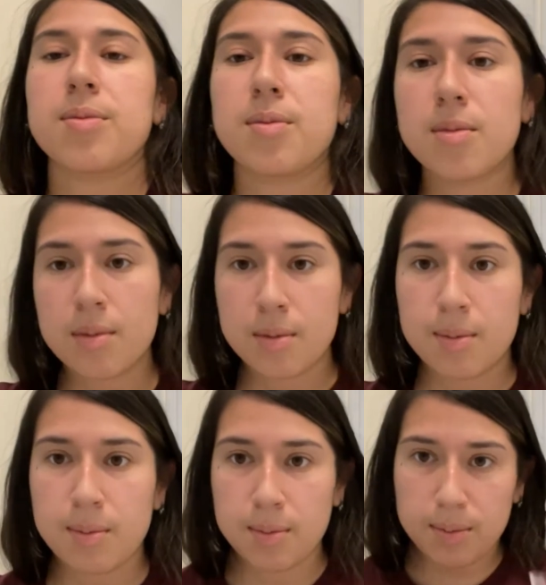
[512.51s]

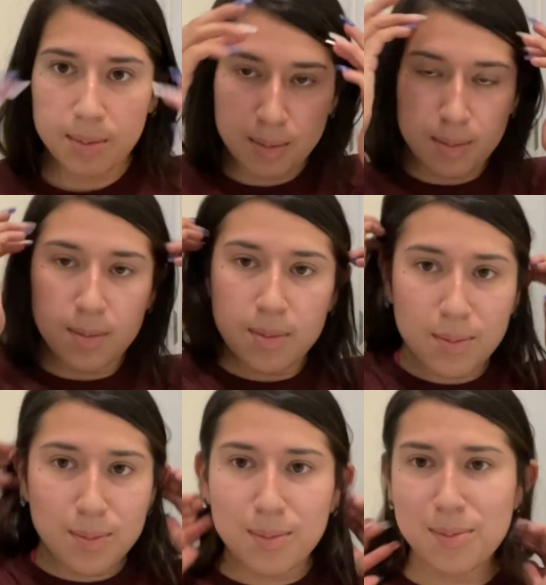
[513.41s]

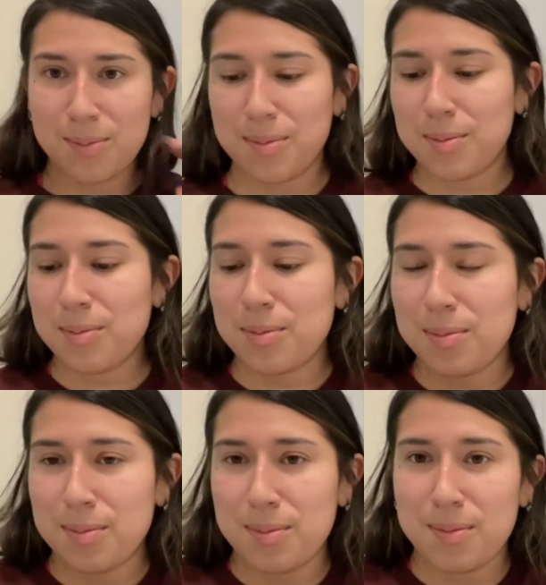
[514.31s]

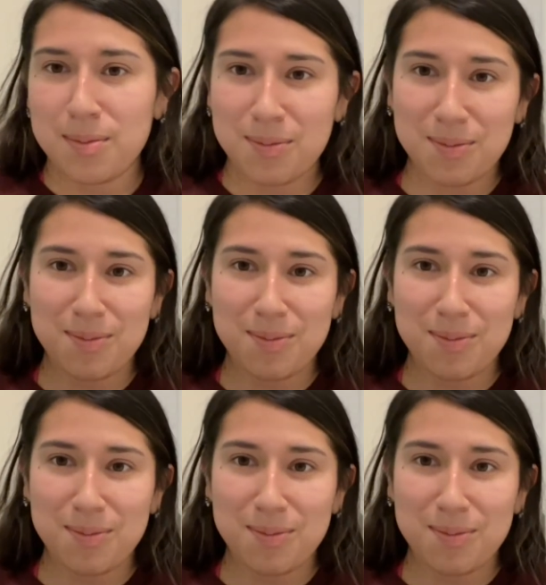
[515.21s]
[no speech]